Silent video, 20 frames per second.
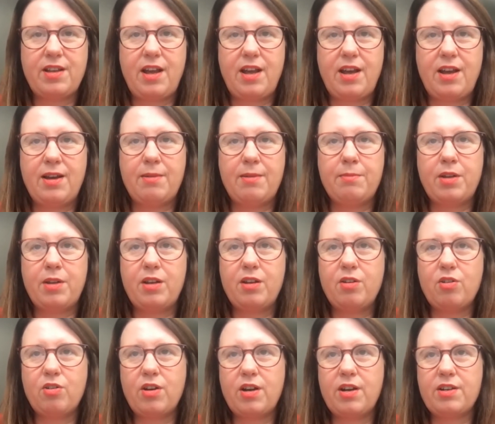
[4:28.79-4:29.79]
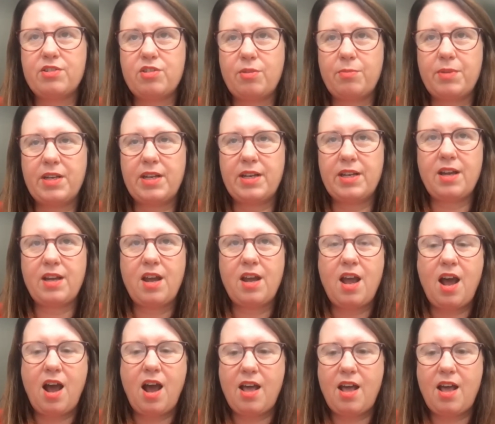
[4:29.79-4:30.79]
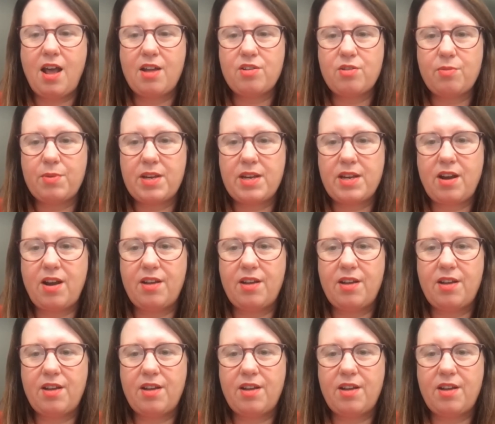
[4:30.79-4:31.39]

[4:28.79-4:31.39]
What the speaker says: Laura, Dominika,